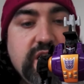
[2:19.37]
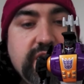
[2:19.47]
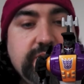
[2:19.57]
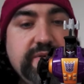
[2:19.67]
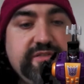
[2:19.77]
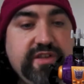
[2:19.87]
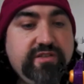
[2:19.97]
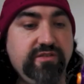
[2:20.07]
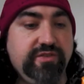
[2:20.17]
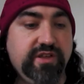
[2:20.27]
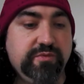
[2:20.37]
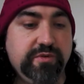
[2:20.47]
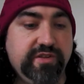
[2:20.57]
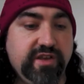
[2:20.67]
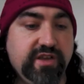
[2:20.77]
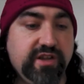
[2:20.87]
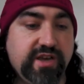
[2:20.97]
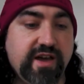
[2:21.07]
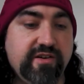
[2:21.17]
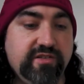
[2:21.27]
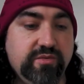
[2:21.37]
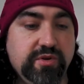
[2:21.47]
aesthetic for this particular character,